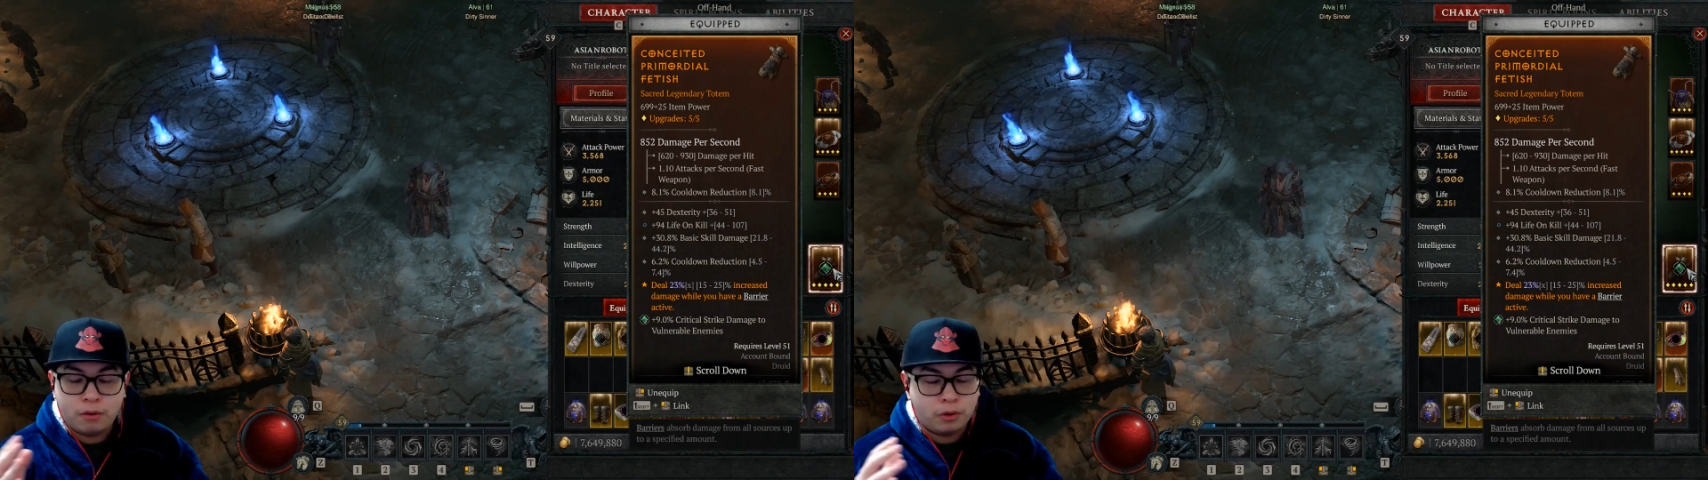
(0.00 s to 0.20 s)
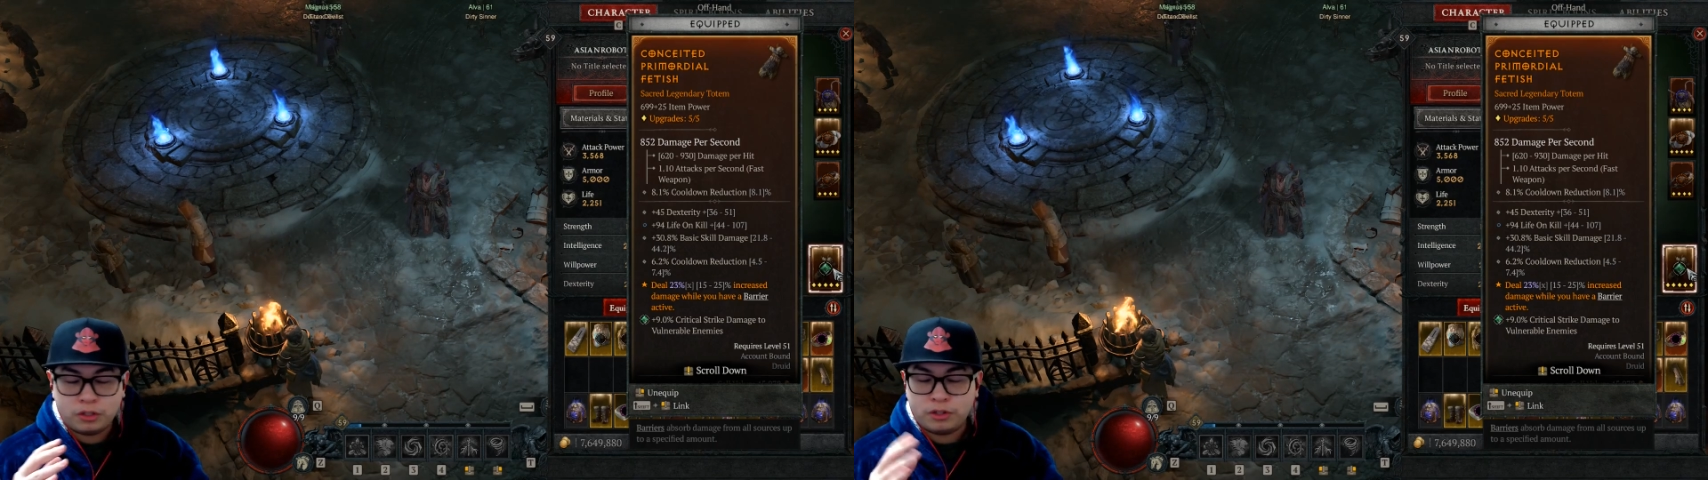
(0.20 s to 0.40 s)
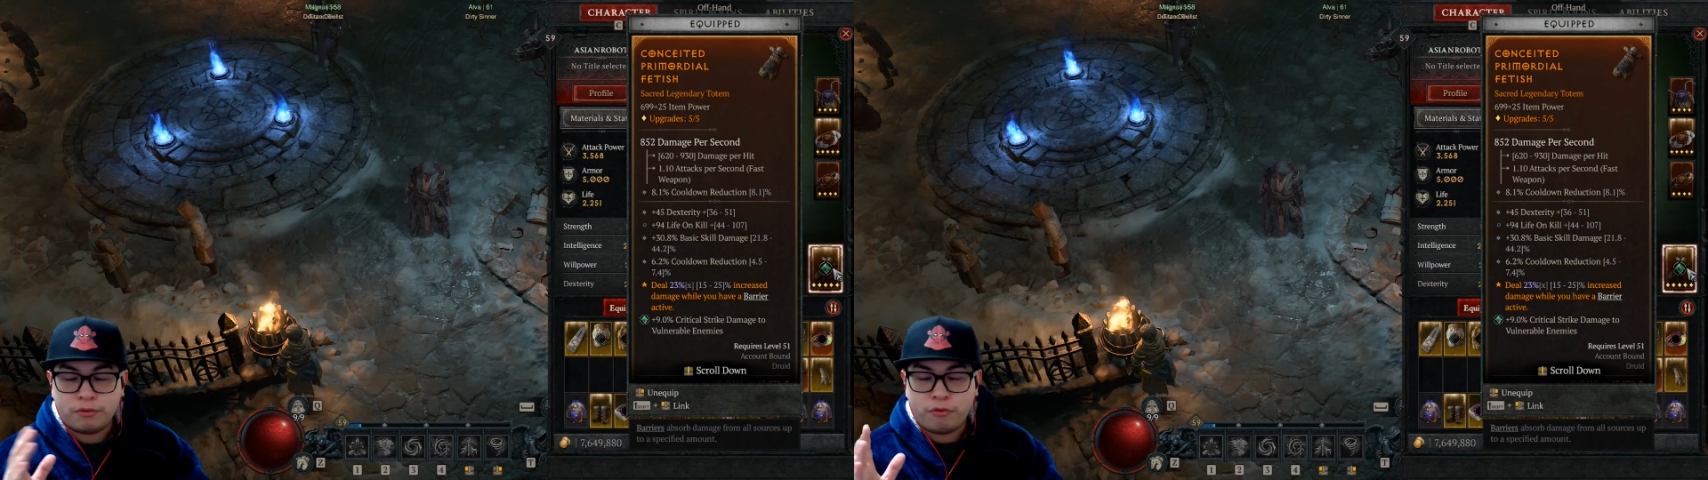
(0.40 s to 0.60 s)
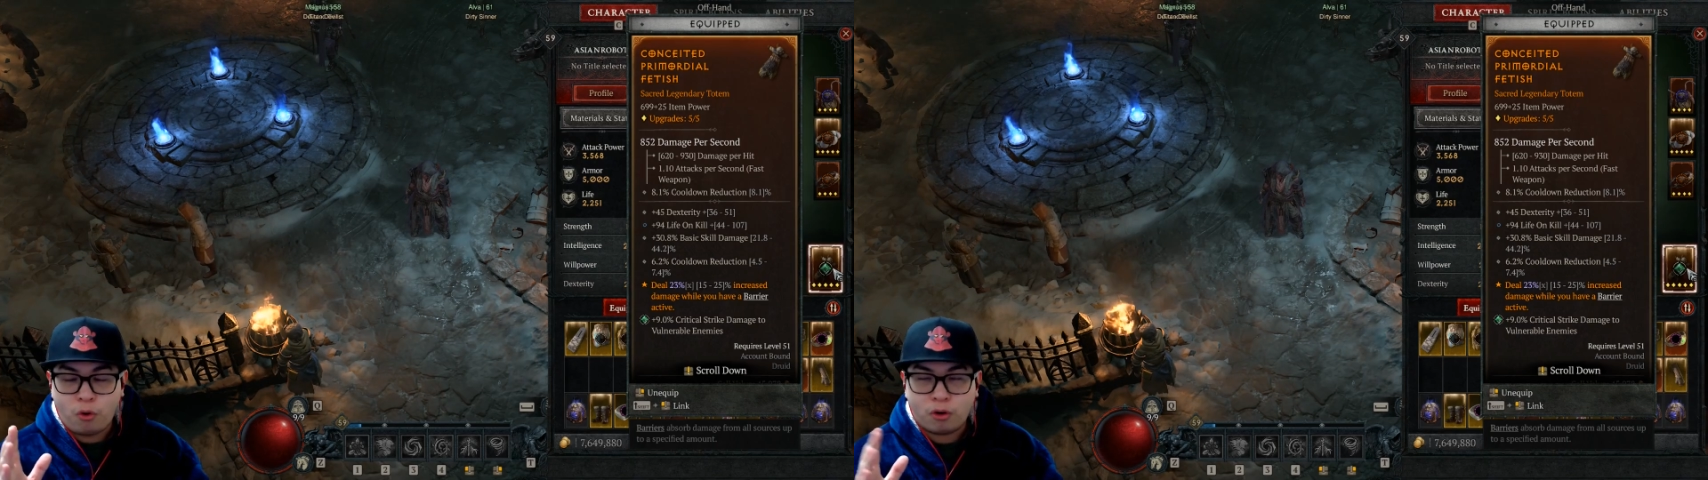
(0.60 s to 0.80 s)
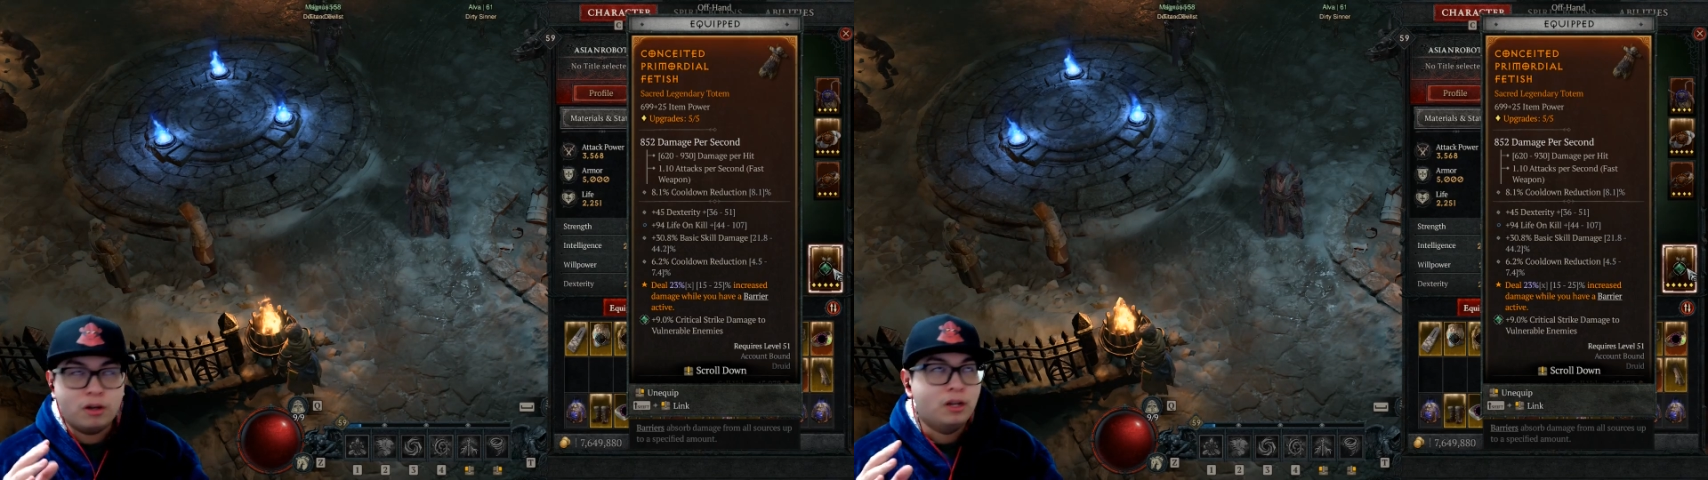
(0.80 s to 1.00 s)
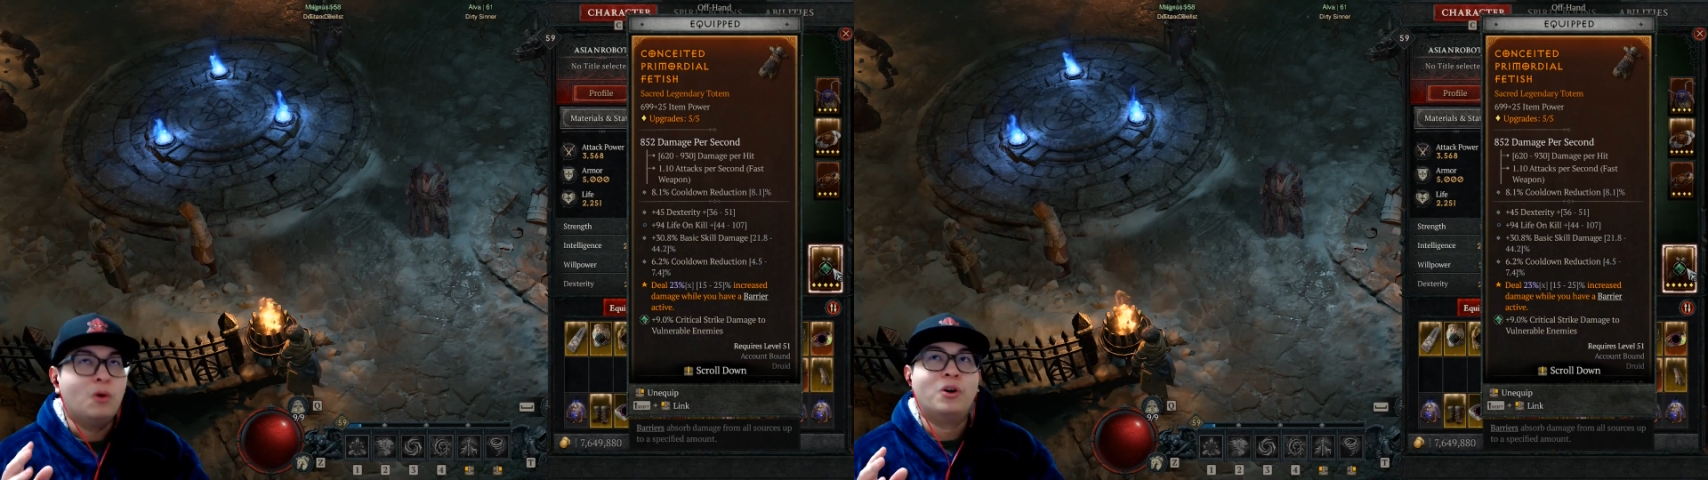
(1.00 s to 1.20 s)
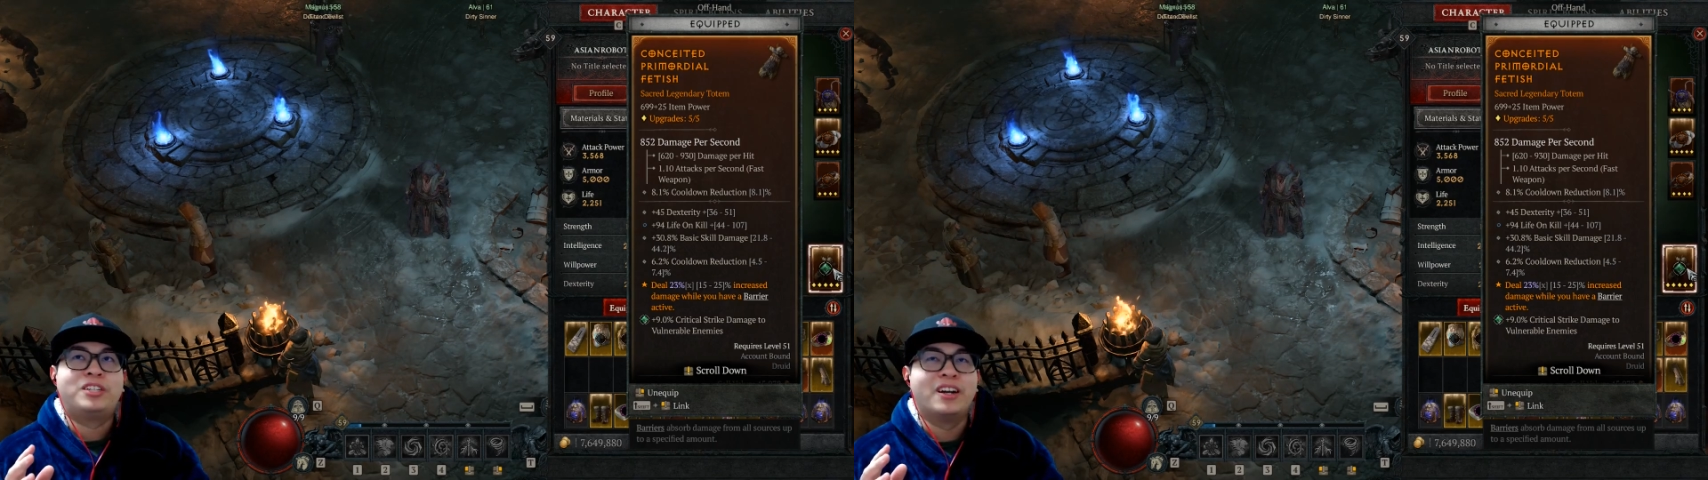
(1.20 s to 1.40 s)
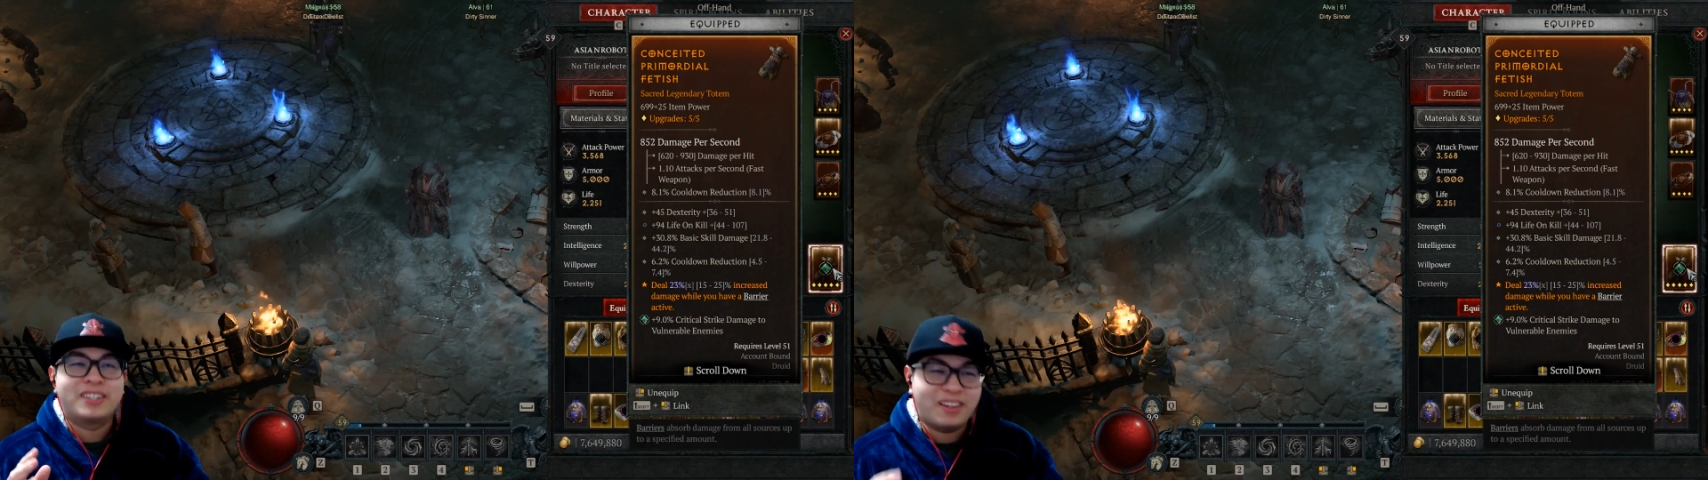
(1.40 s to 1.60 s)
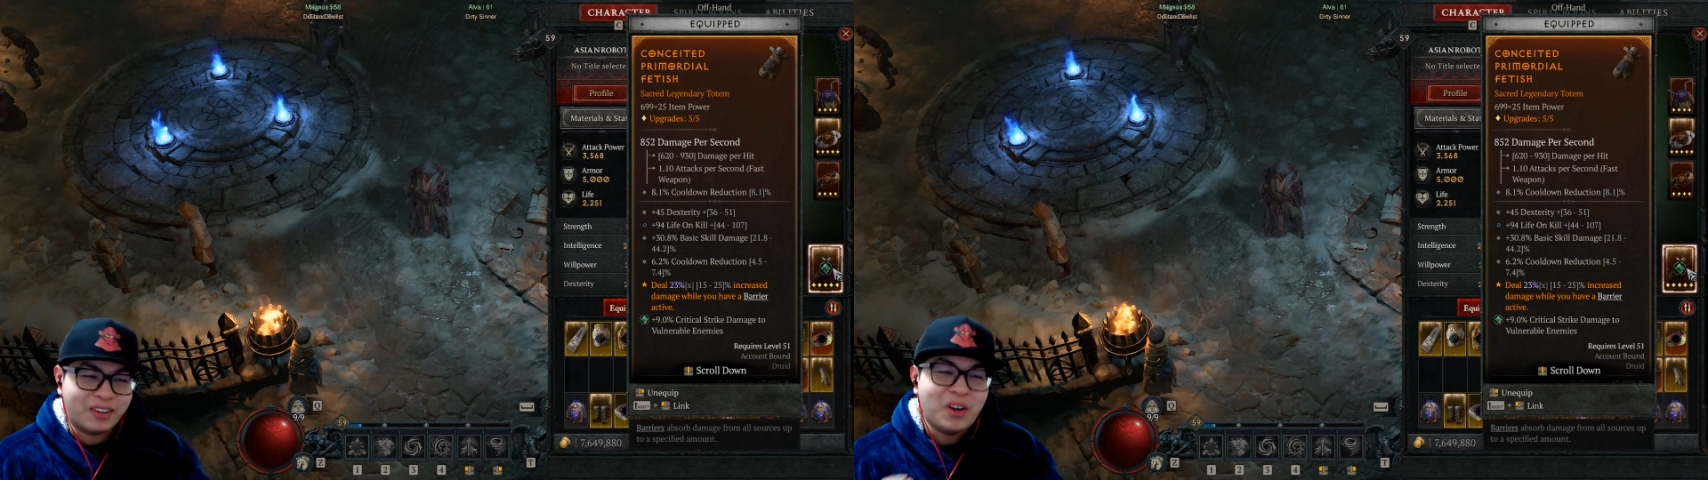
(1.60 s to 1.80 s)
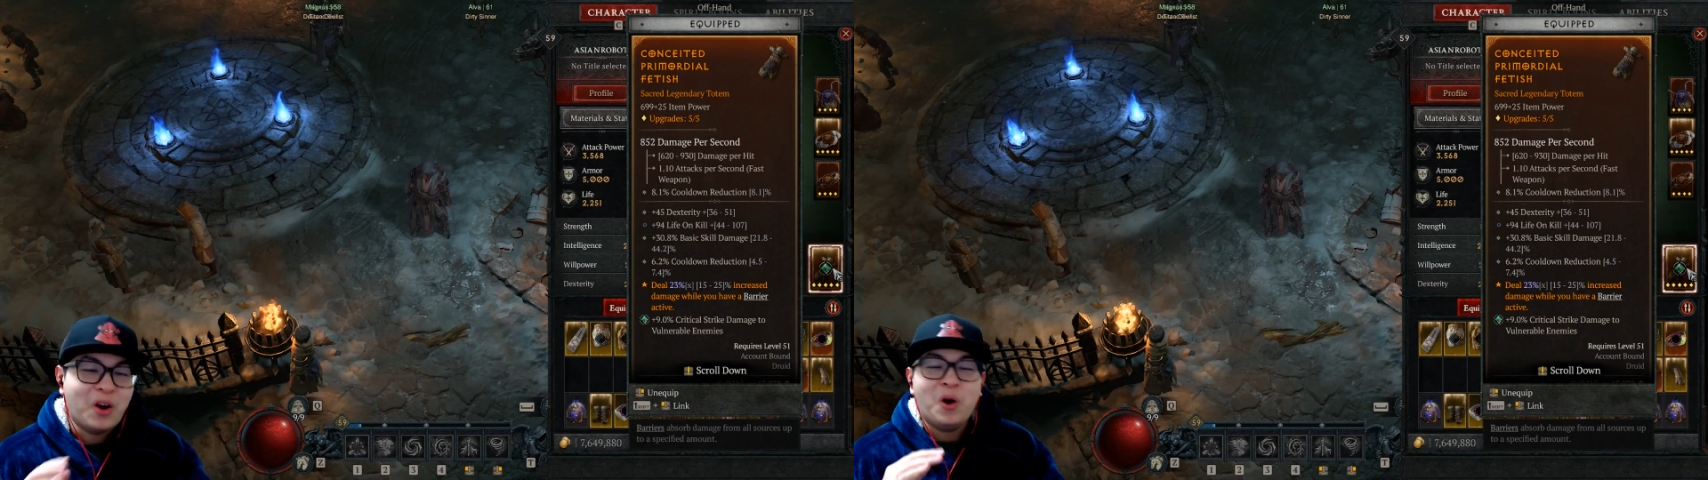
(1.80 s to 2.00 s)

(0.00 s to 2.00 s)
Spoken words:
World Tier 4, World Tier 7,